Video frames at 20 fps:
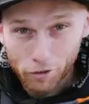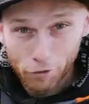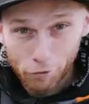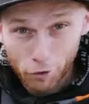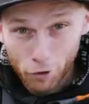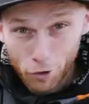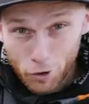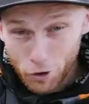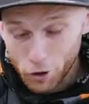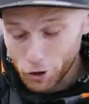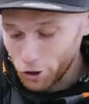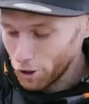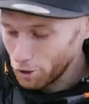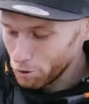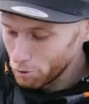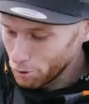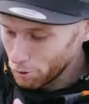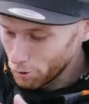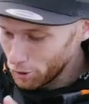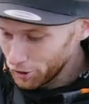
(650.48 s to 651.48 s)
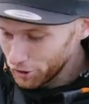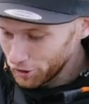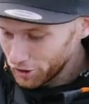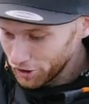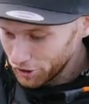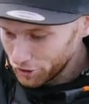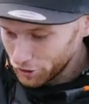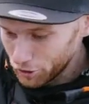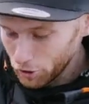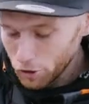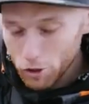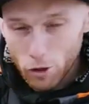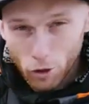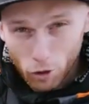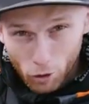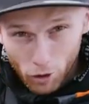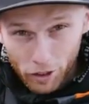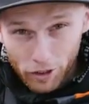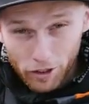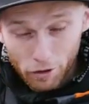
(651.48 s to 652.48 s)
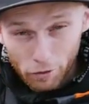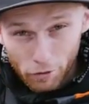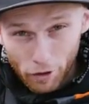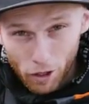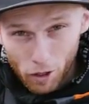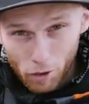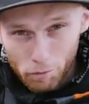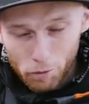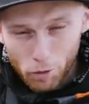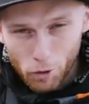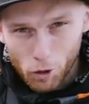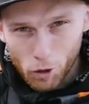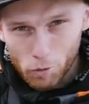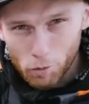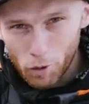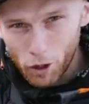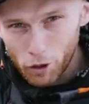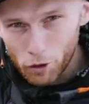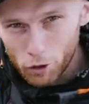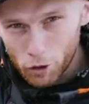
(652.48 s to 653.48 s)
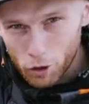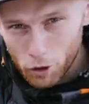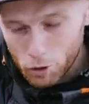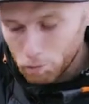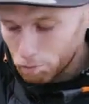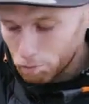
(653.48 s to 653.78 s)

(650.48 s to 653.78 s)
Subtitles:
In the future I will run this newly developed RokON